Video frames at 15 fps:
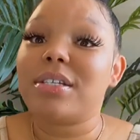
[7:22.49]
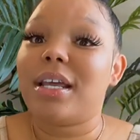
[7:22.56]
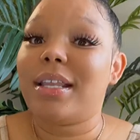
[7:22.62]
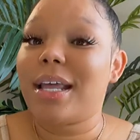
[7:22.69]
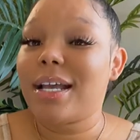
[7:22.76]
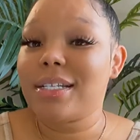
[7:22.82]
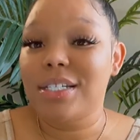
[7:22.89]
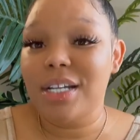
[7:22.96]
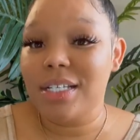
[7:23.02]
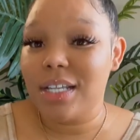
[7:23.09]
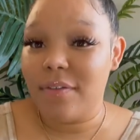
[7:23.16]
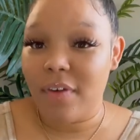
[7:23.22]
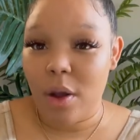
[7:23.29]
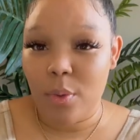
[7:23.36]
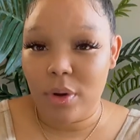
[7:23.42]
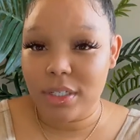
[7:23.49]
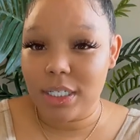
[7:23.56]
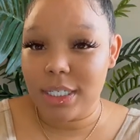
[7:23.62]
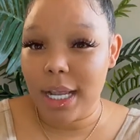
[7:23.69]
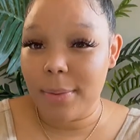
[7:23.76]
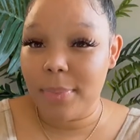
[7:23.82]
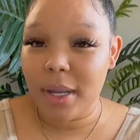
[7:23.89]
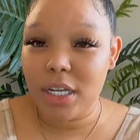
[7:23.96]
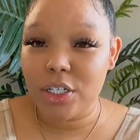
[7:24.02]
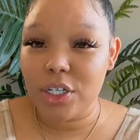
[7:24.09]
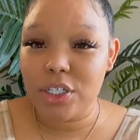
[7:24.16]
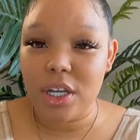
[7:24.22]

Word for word: and that's just if I want to take pictures.